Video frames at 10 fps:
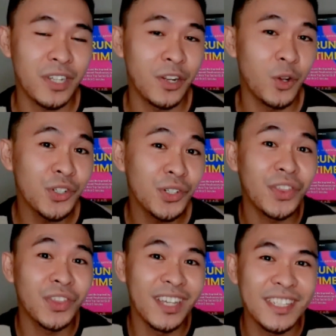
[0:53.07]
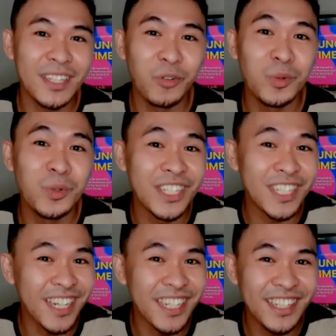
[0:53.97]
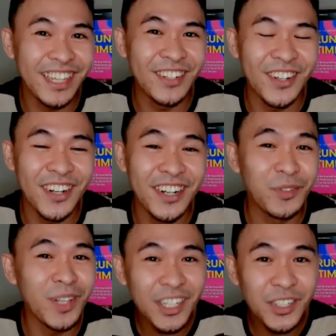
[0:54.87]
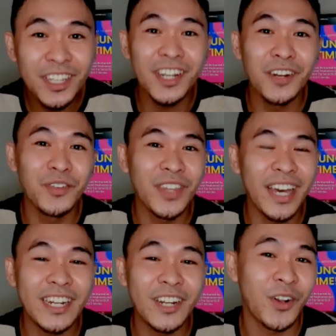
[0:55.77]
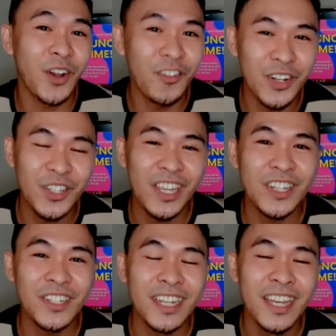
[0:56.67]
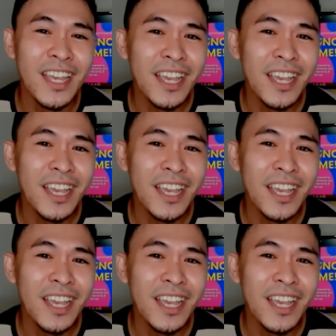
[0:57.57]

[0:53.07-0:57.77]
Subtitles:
And those are the things that we will discuss later on. We'll actually cover that in our conversation.